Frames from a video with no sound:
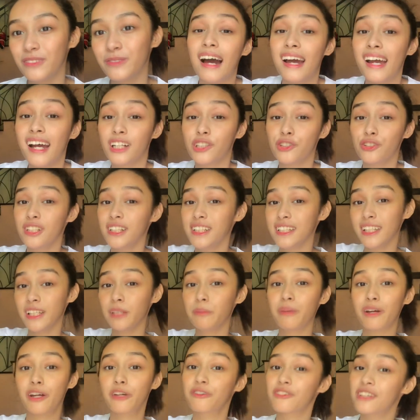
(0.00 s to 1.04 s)
I actually
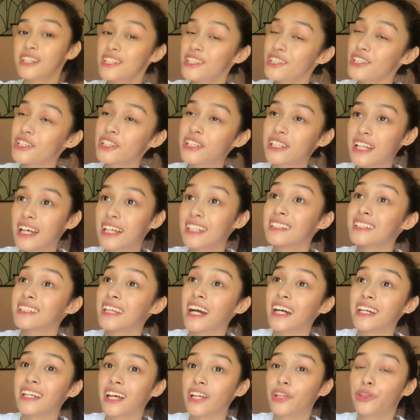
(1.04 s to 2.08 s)
did my research last
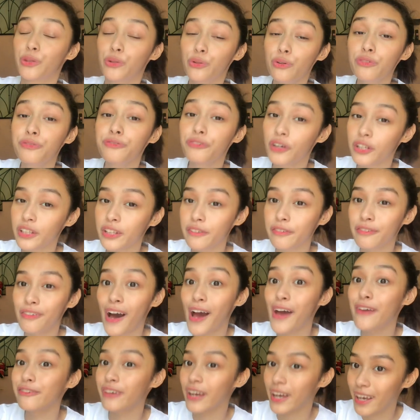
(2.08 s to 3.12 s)
night at
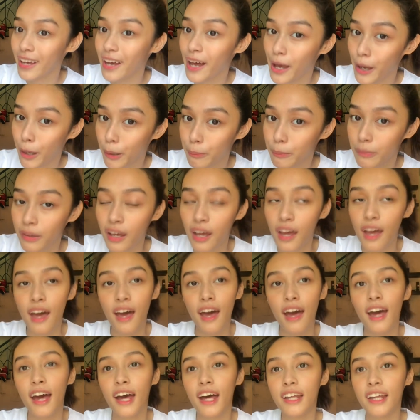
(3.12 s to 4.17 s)
2:45 a.m.
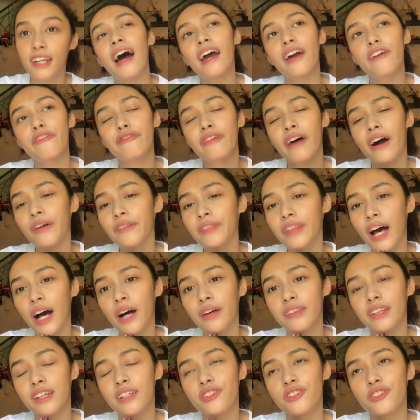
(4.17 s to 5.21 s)
and I found out
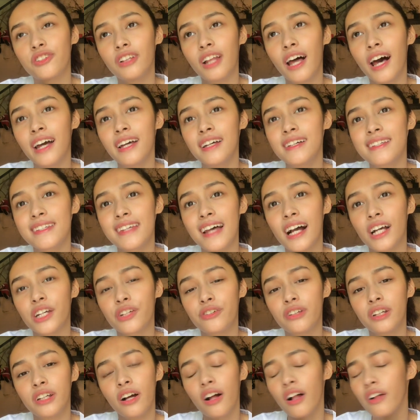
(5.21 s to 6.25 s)
that July is
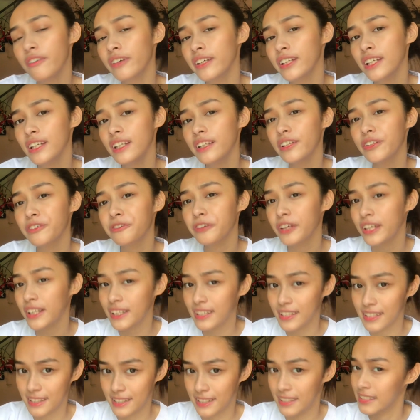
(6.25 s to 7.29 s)
actually already the
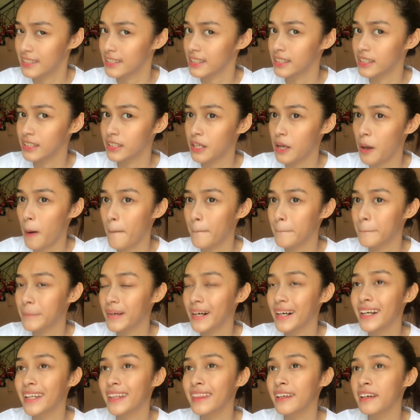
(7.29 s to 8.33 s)
rainy season,
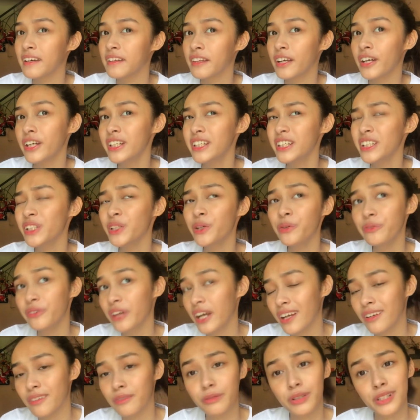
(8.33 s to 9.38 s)
but there is no
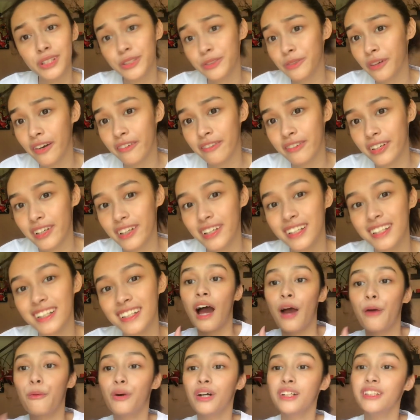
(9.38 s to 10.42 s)
rain whatsoever.
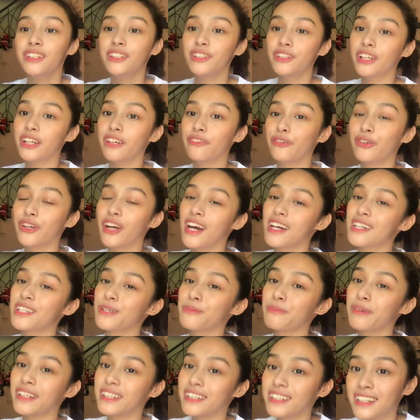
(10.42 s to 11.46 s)
I wanted to give you guys
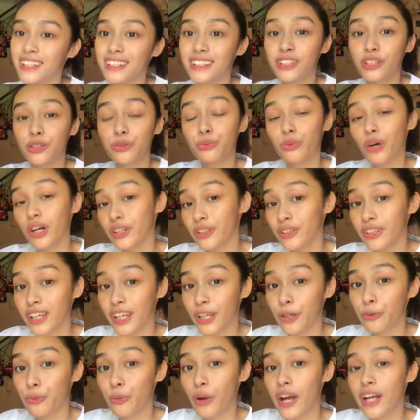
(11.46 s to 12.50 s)
some ideas on what you
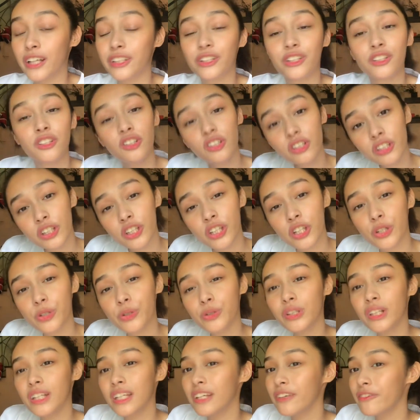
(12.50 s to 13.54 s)
can wear to look
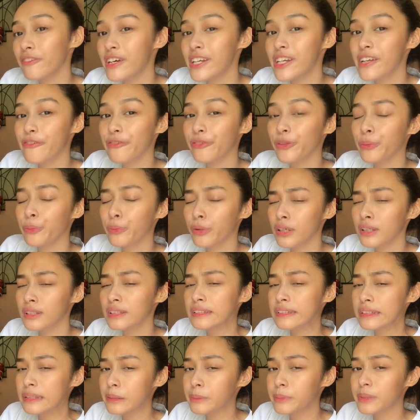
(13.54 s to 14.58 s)
cute even if the world
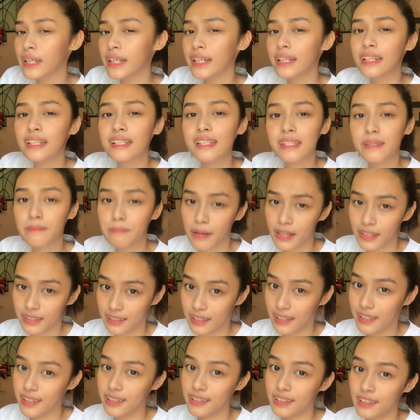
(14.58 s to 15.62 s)
seems like it's
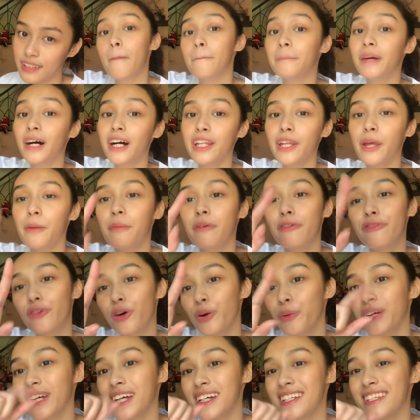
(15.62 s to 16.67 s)
melting. But before
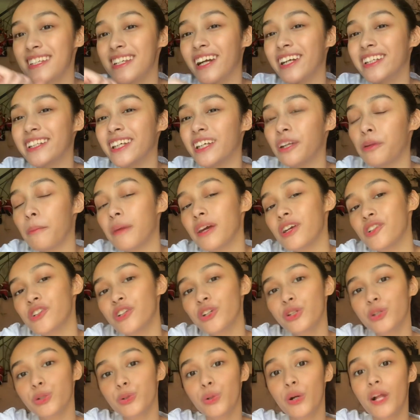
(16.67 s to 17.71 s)
we get started, make sure
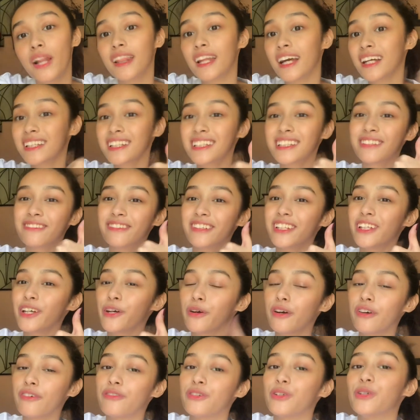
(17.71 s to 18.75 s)
to like this video
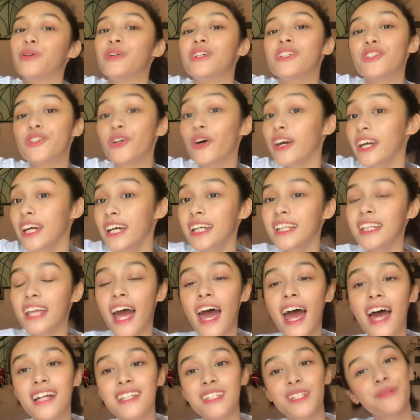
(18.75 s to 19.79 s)
if you enjoy it
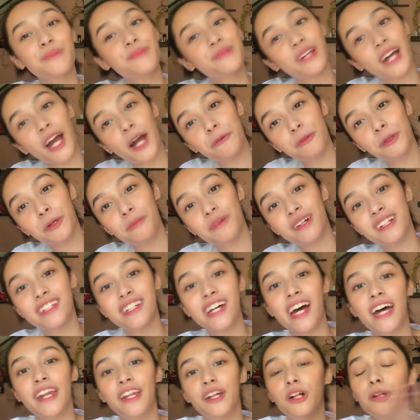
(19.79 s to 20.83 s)
and subscribe to my
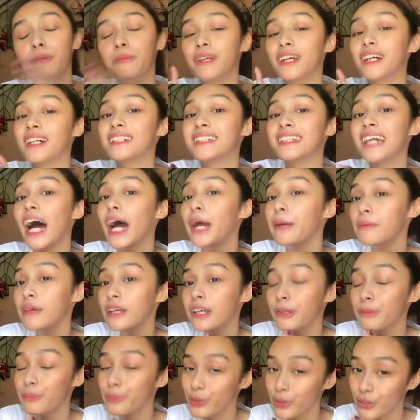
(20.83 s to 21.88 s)
channel because I
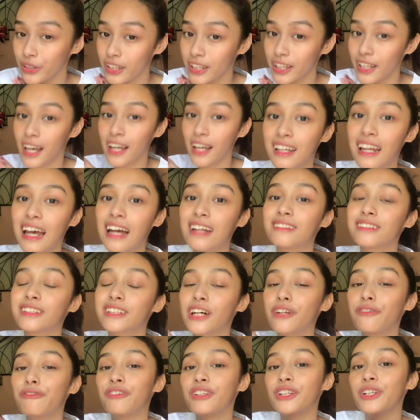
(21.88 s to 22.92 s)
make beauty
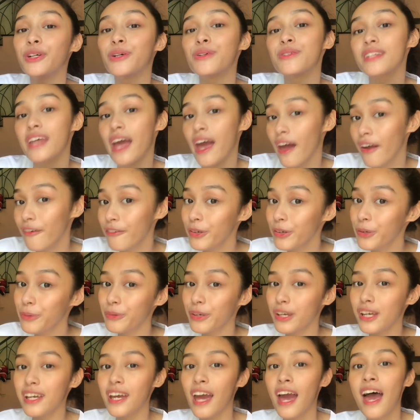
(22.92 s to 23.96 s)
lifestyle videos every
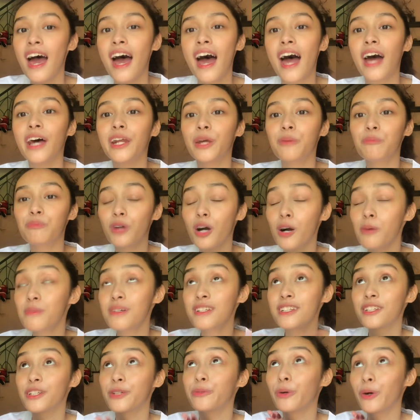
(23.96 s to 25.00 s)
week and I promise
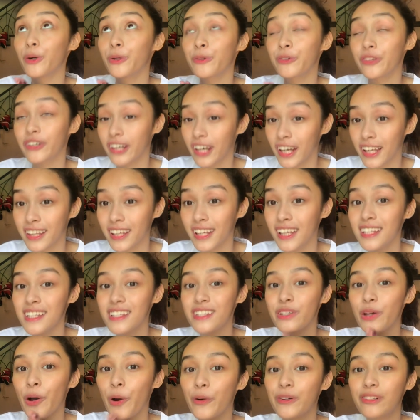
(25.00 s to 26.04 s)
you won't regret it,
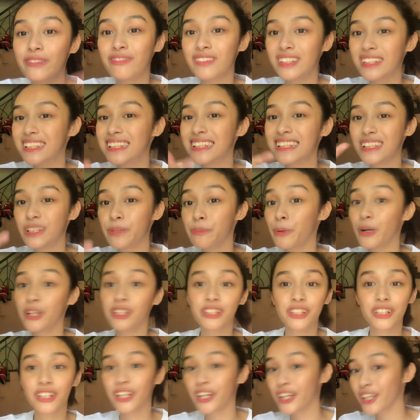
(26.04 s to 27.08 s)
so support
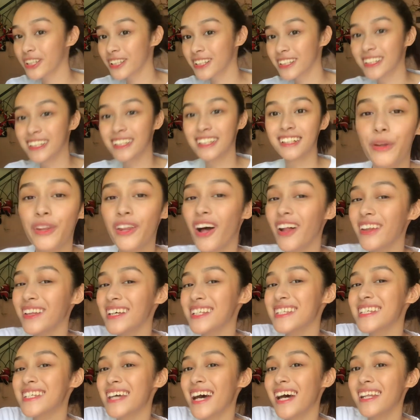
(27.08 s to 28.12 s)
your girl. With all
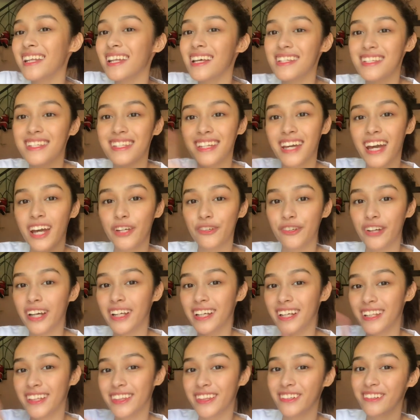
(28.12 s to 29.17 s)
that said, let's get right
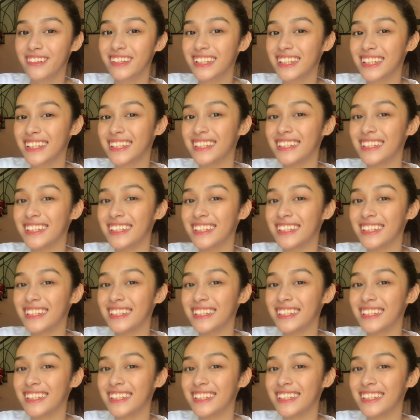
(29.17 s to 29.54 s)
into it.